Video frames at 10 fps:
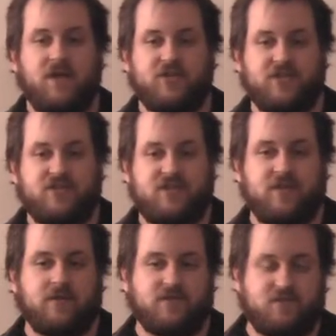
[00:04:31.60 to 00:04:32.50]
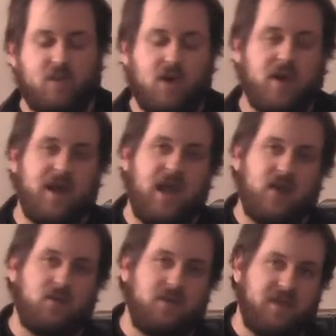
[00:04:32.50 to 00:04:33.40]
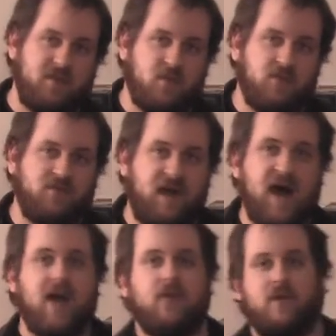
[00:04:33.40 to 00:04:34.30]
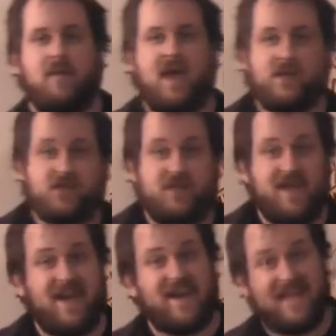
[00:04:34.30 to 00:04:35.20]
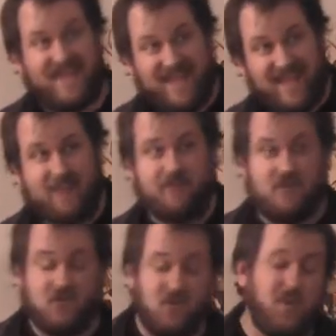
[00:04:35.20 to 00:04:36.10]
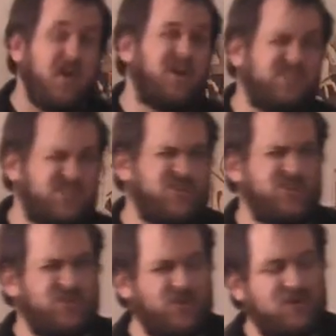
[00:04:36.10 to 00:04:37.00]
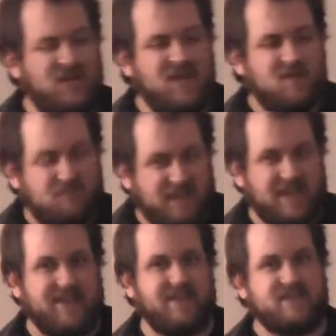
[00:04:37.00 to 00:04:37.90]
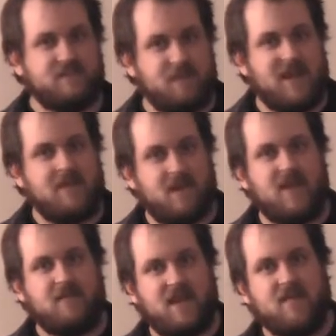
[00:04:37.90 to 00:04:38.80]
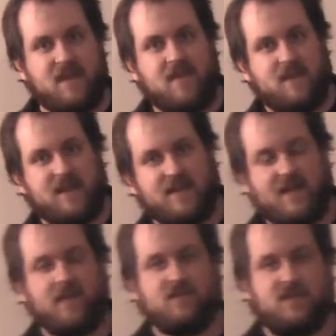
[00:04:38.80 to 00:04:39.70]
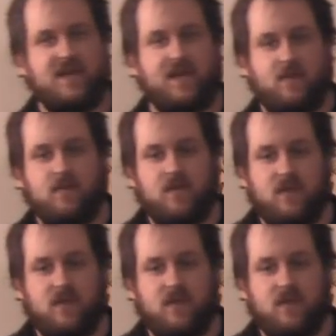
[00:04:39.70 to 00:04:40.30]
Gene Stealers spawn and where they move. I would imagine that if you were to play this many times, like,